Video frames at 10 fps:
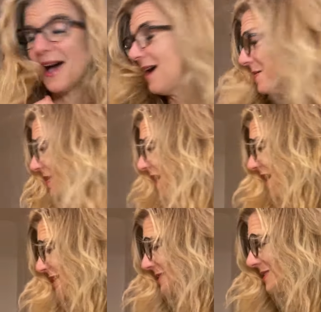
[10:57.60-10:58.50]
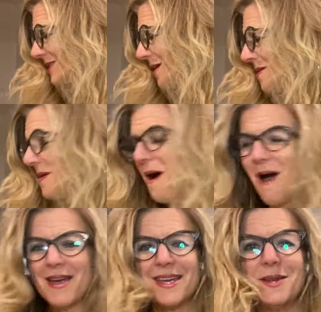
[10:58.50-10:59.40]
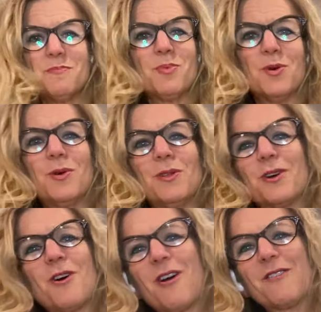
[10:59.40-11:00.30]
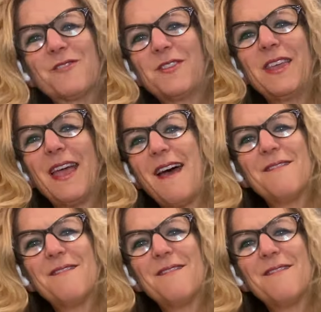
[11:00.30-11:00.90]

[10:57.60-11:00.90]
okay, so I'm gonna pull a card for can't